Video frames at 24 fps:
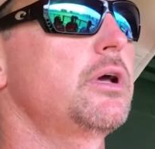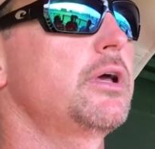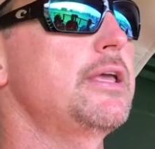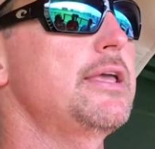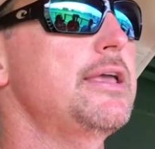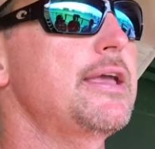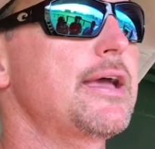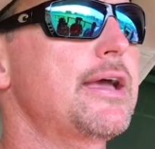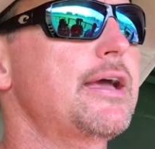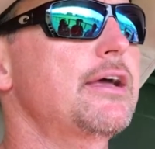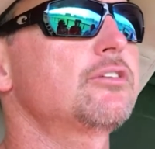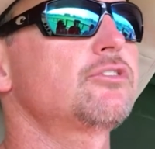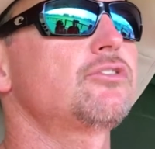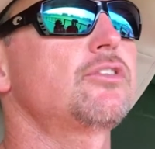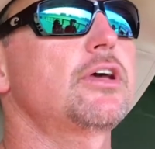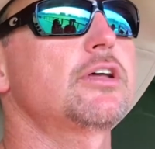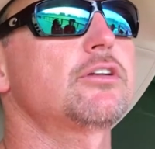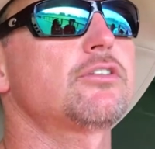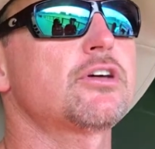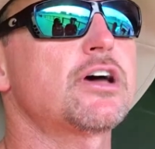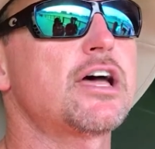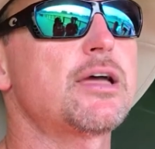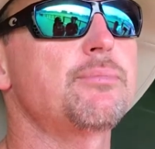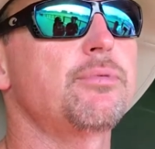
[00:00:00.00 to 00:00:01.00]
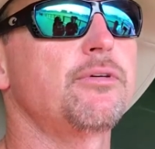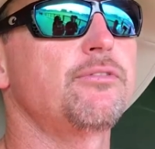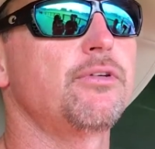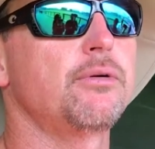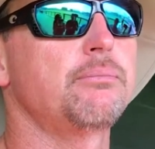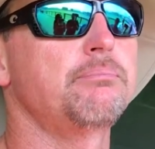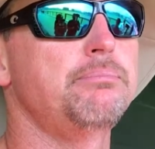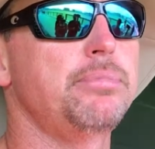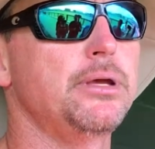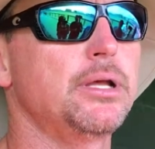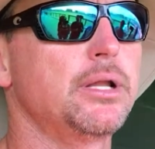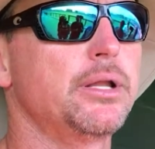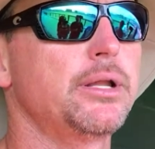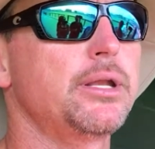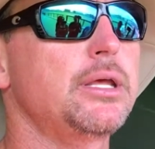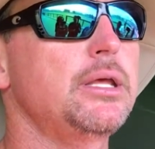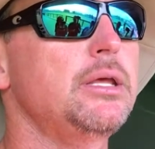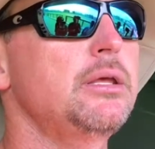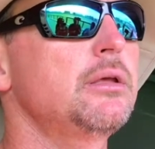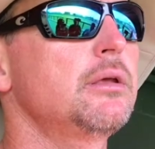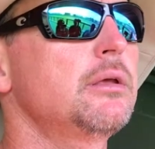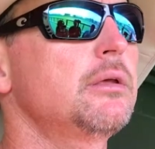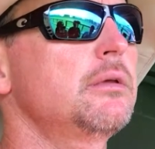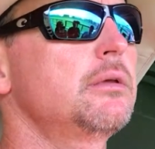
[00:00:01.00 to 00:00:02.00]
He has that type of
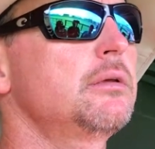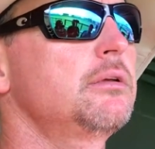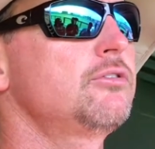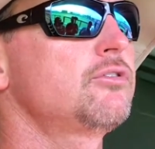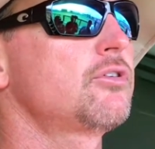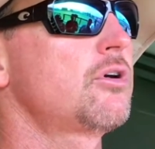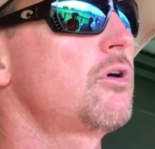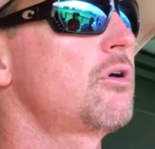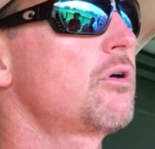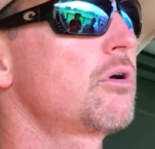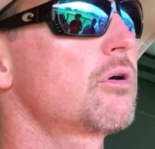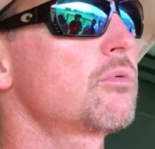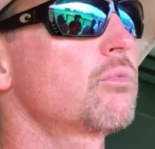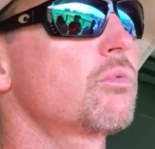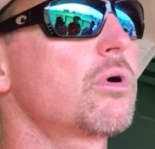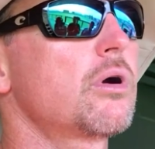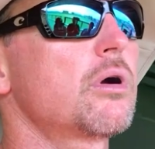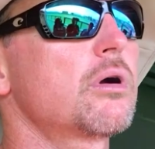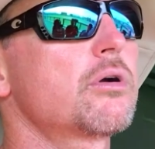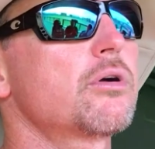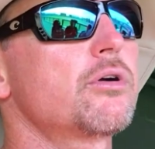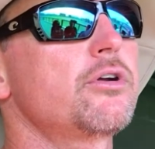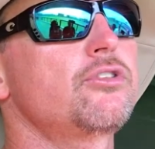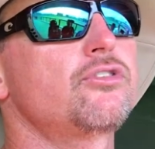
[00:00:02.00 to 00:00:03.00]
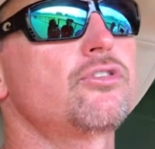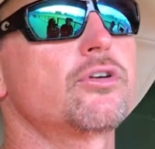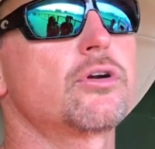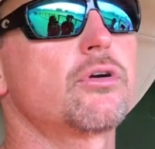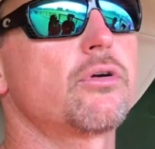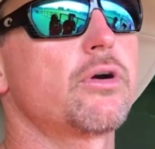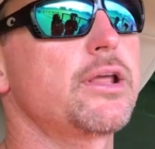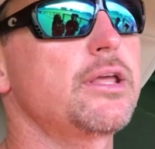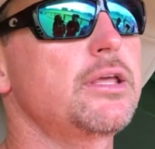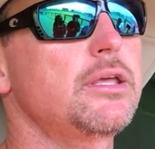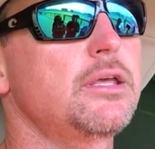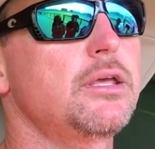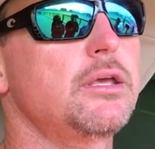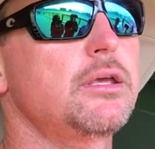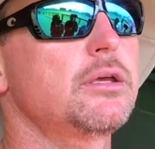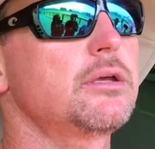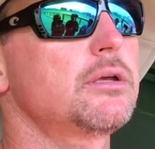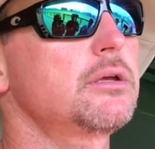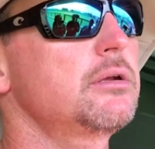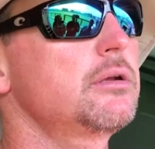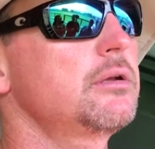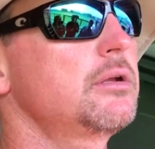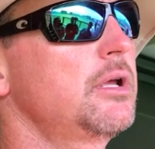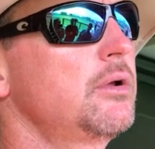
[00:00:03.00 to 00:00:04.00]
ability. He's a hard worker. He's a great
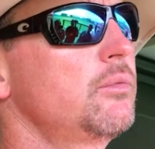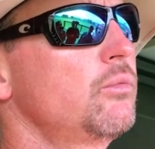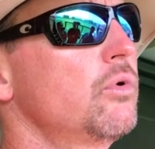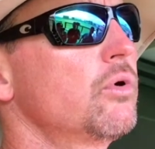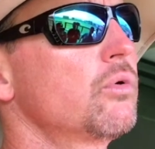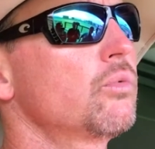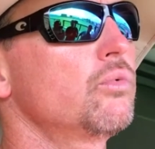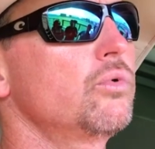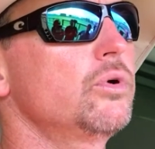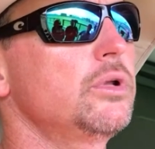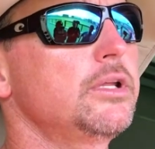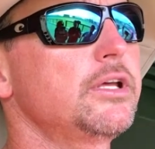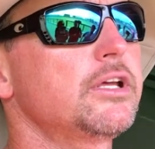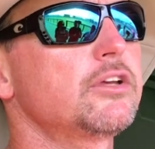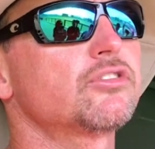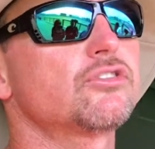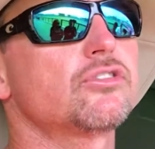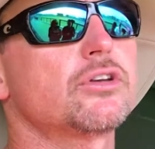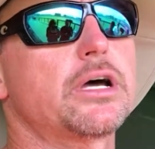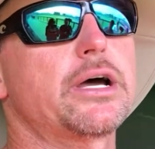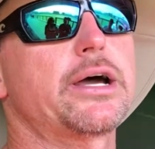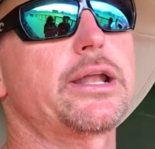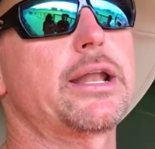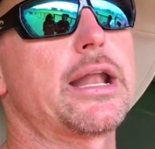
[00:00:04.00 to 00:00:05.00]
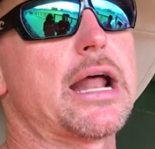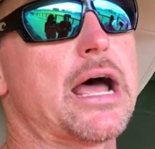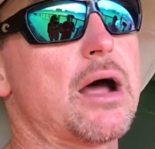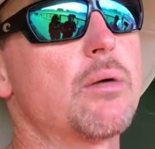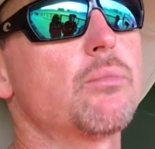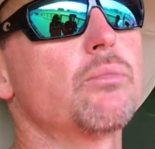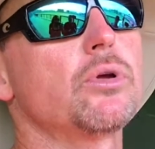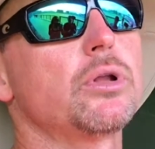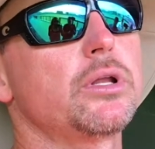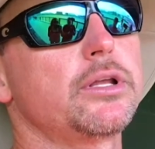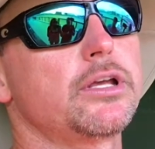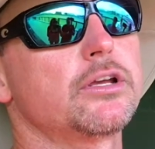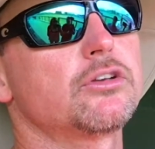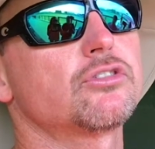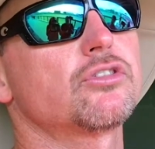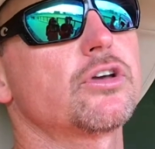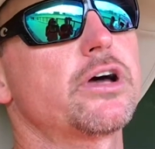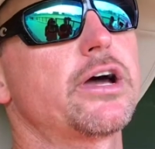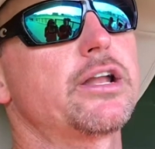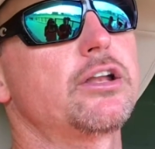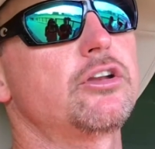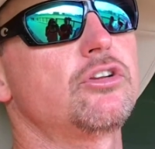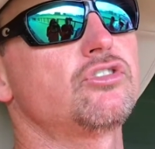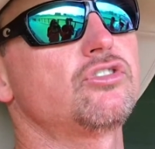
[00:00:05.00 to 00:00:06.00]
kid, and we're really excited. I'm really
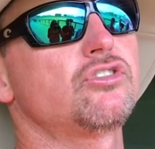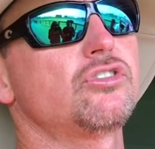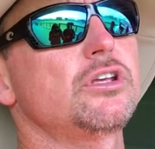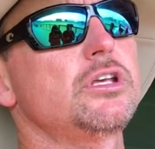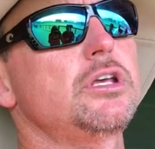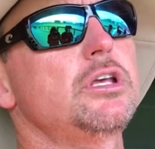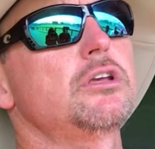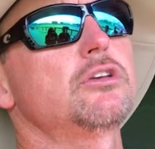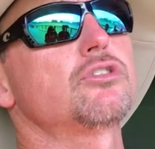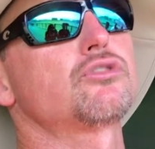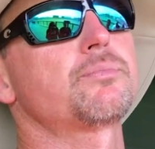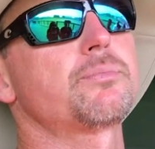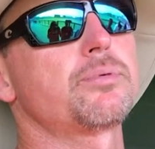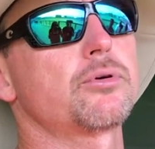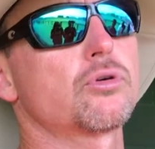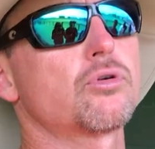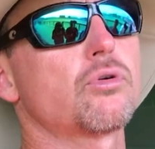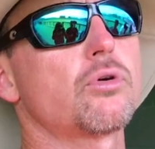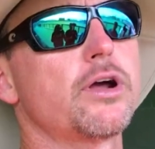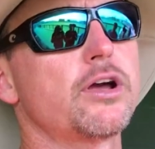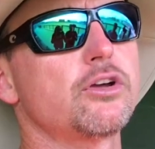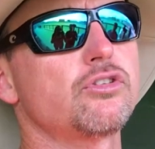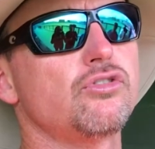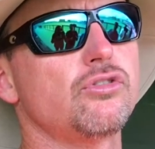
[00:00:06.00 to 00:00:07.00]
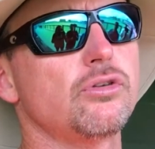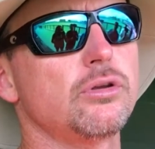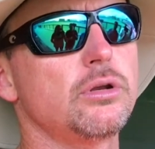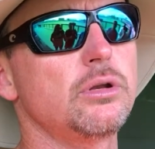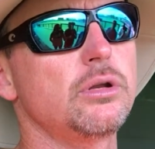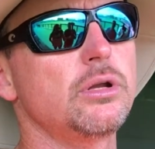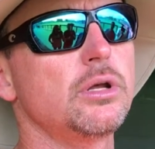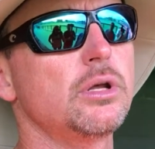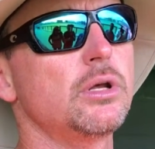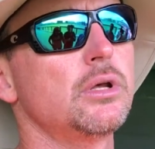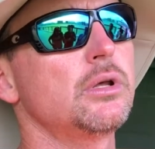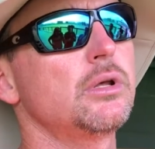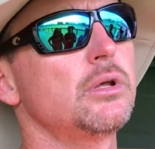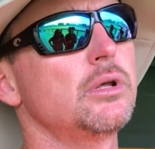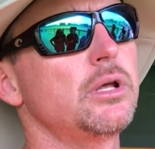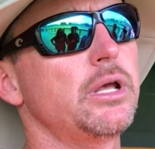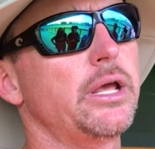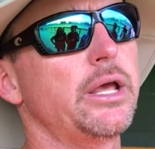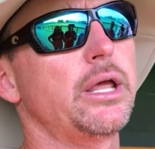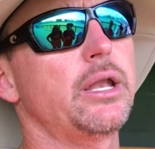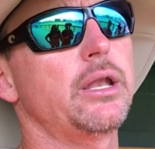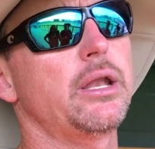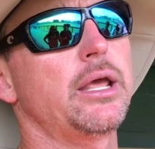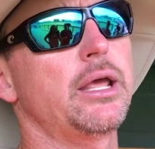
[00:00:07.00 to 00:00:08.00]
excited to see his progression
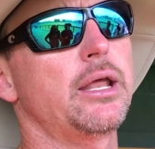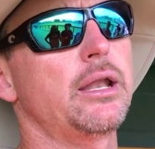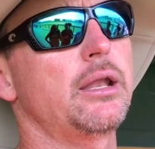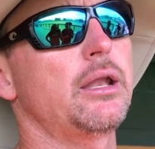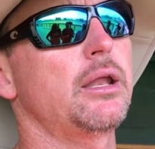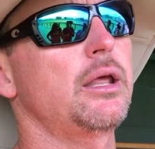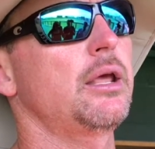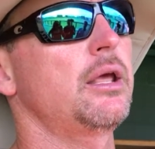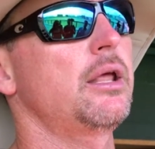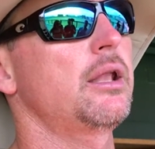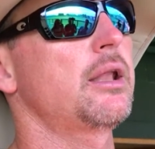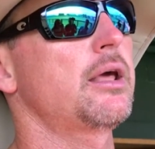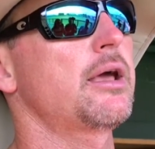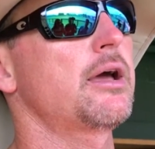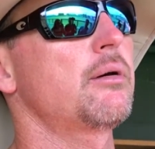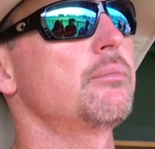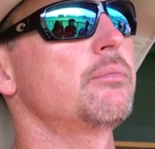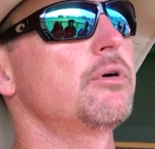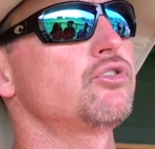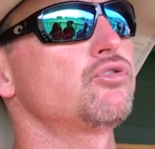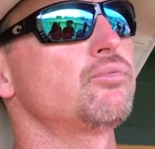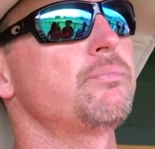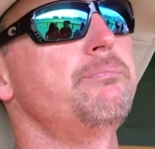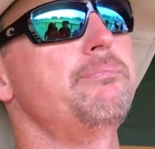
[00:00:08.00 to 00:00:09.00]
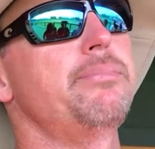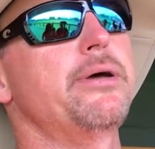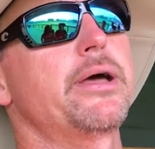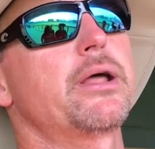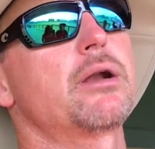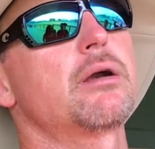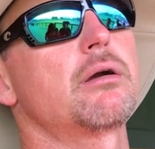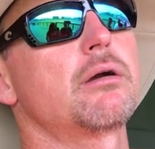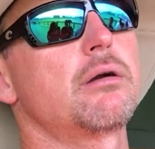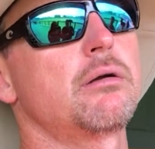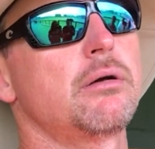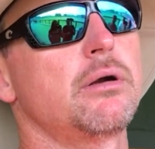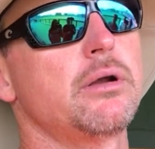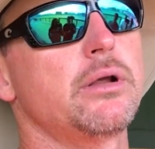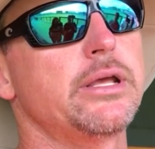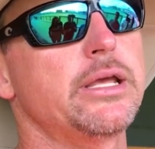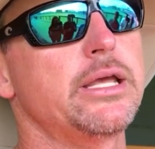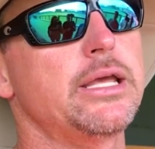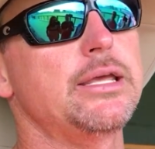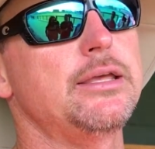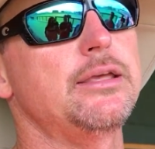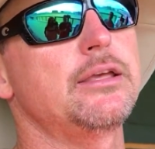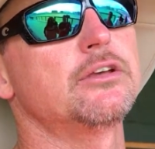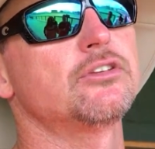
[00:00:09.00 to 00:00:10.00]
and how much better
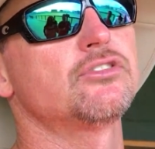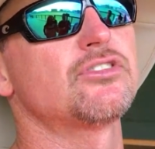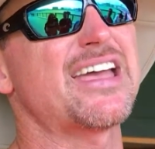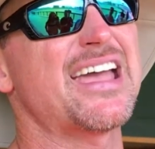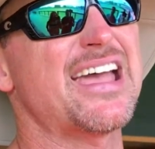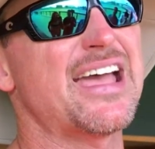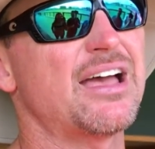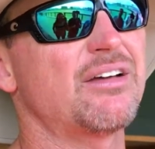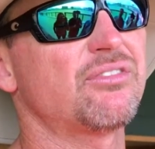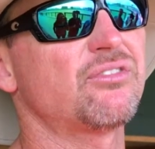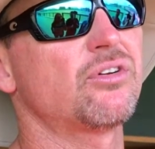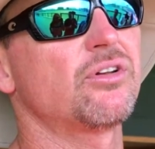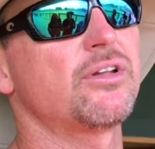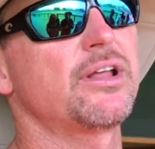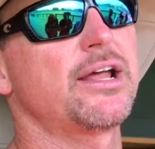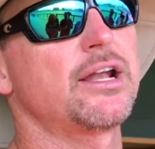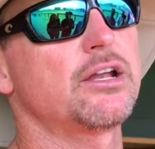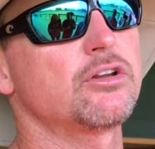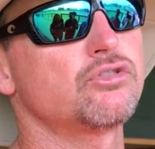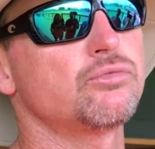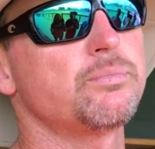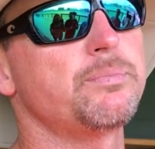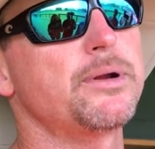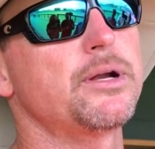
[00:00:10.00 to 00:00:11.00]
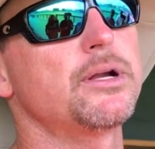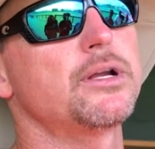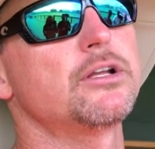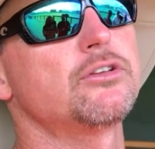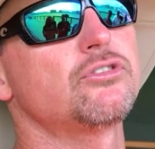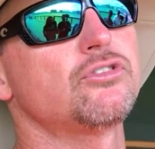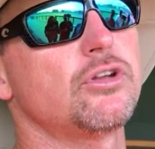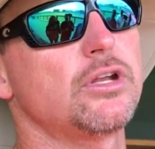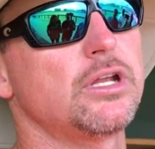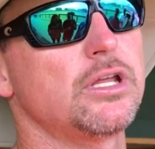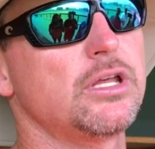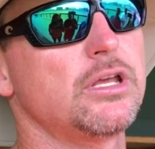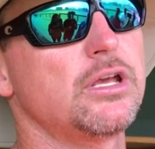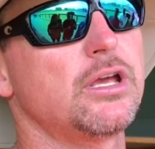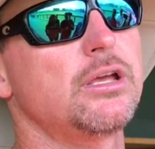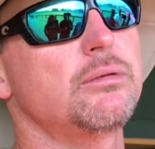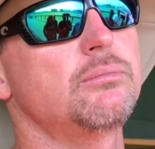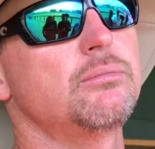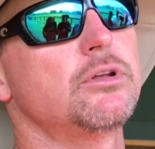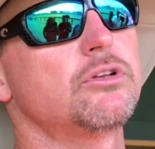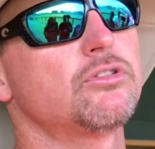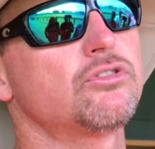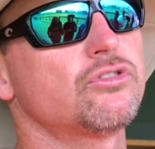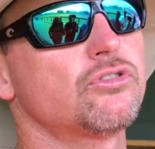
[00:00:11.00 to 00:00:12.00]
he is after that experience in the
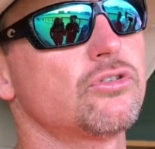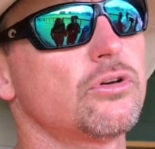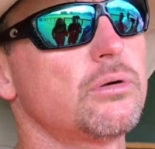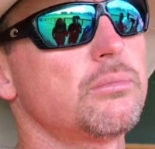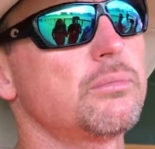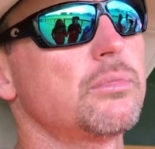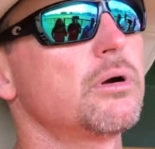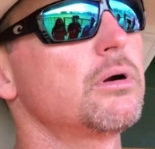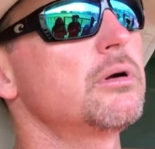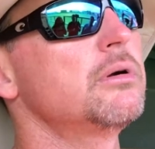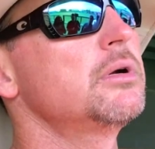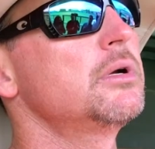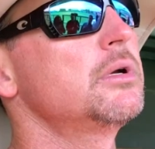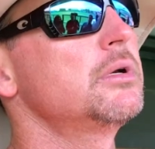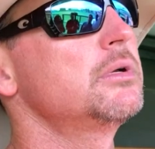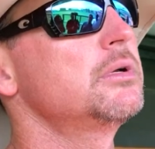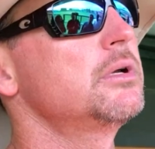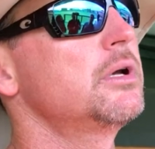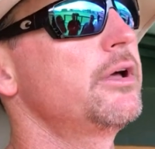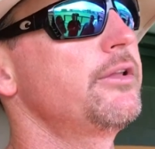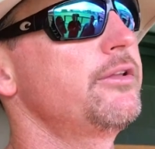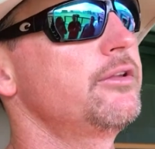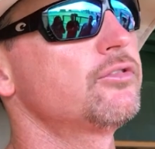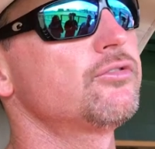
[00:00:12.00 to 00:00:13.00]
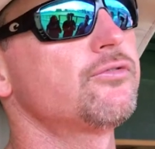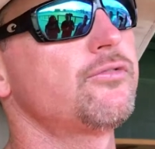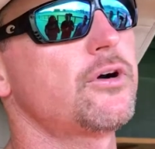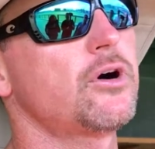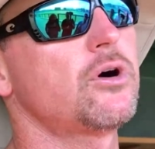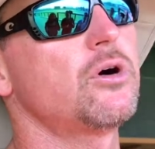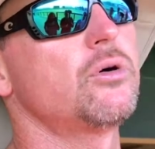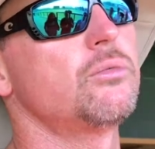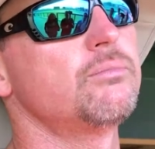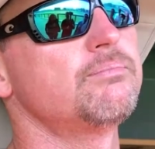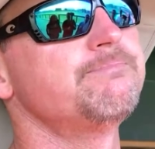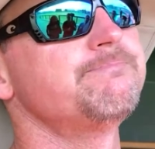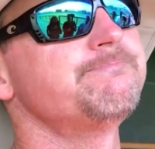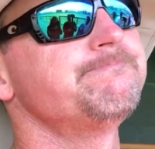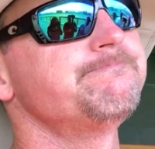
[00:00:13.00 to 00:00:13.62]
Cape this summer, this fall.